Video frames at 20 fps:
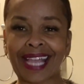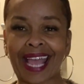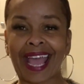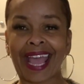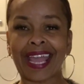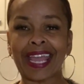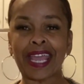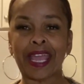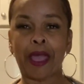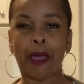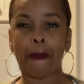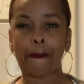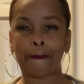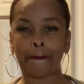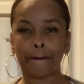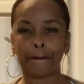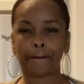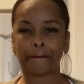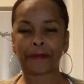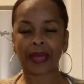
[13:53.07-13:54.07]
I
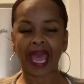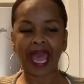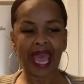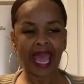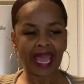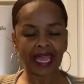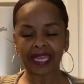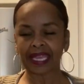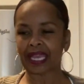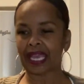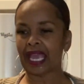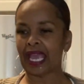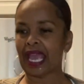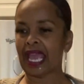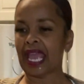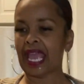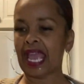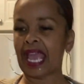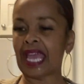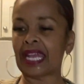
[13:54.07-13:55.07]
am back,
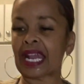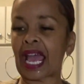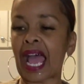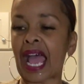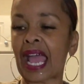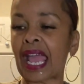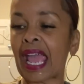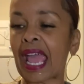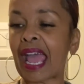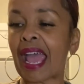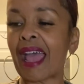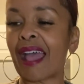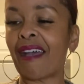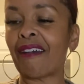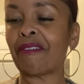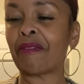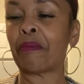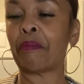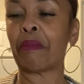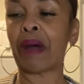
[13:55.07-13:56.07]
and I
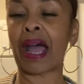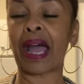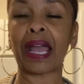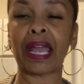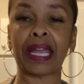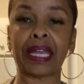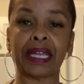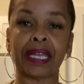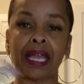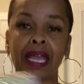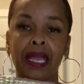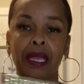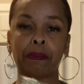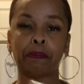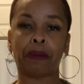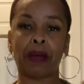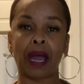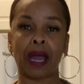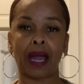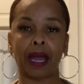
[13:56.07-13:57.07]
have my
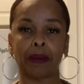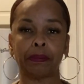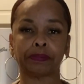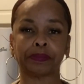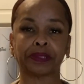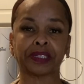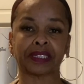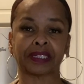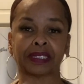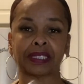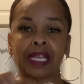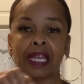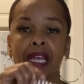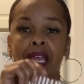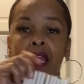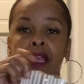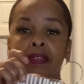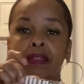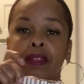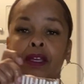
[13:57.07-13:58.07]
cake pops,
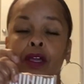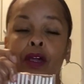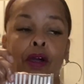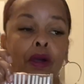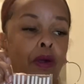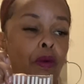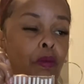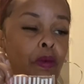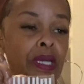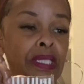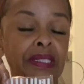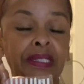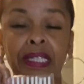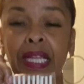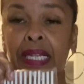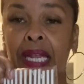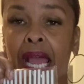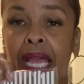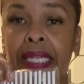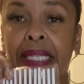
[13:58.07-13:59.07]
the gold ones
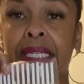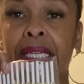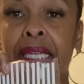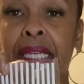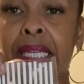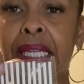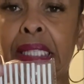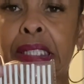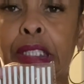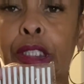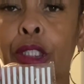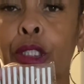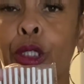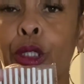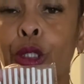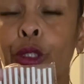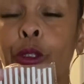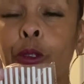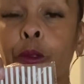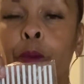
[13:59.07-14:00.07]
that I need
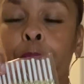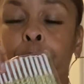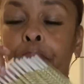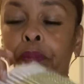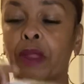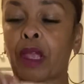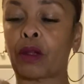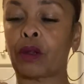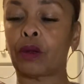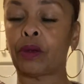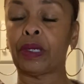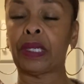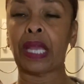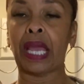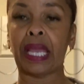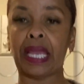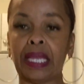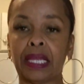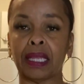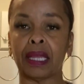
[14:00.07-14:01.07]
to
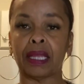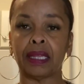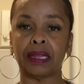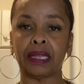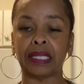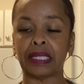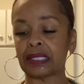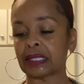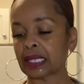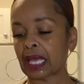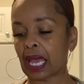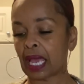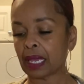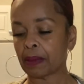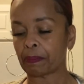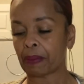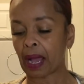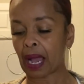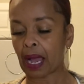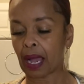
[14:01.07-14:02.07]
create these
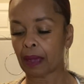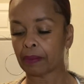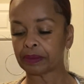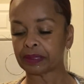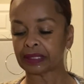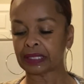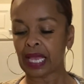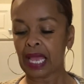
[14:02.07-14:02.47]
cake pops.